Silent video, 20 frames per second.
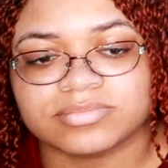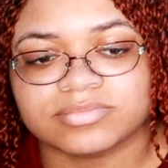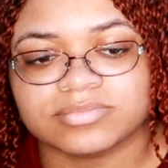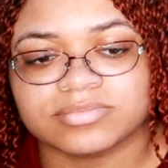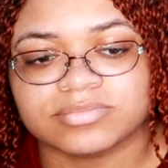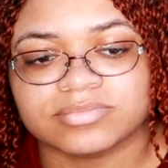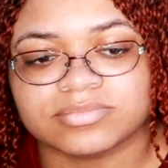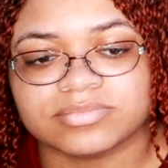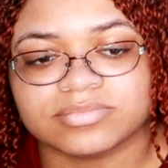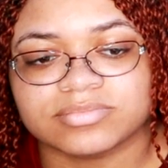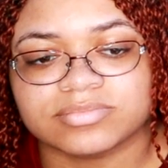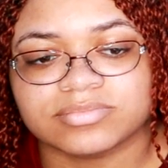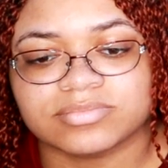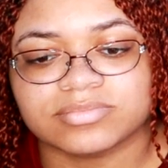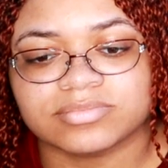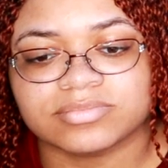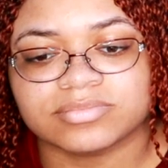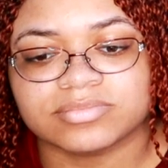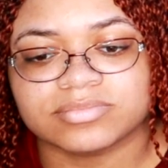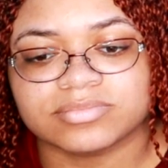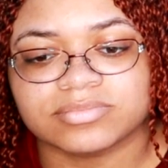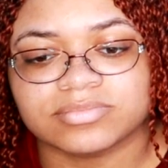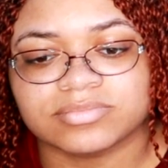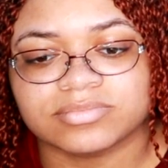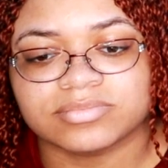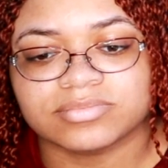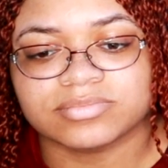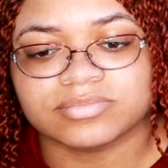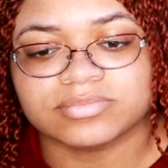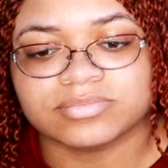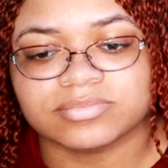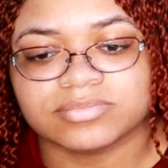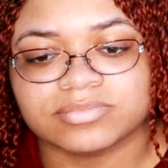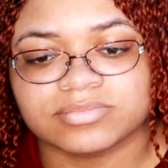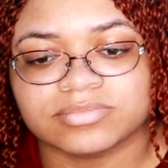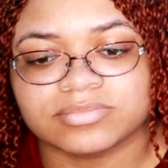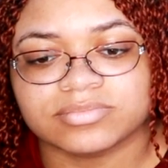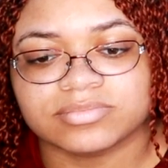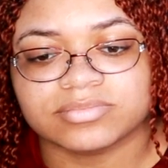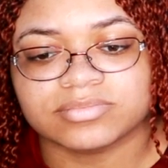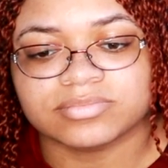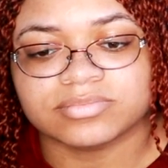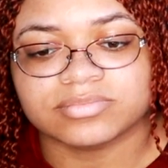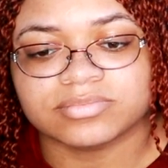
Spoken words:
[no speech]